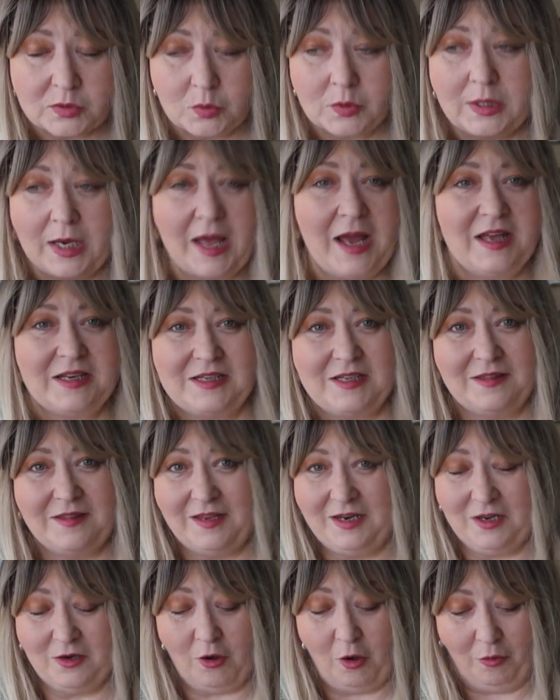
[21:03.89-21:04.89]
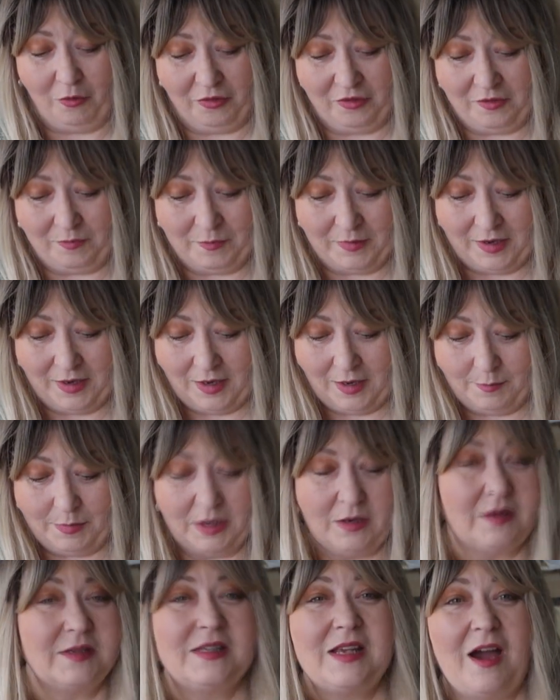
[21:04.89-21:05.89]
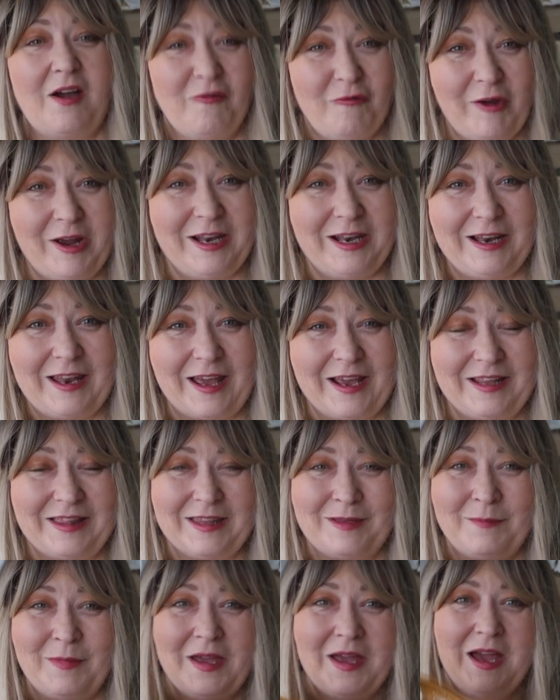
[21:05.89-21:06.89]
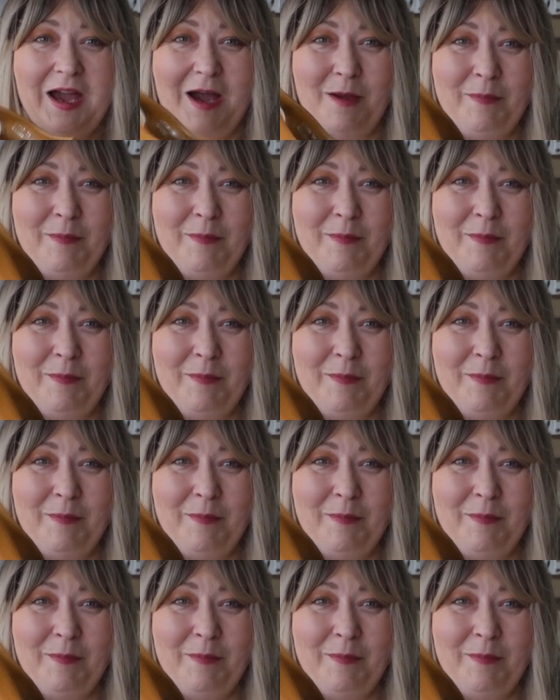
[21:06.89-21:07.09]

so glad that I got them, because I really like them.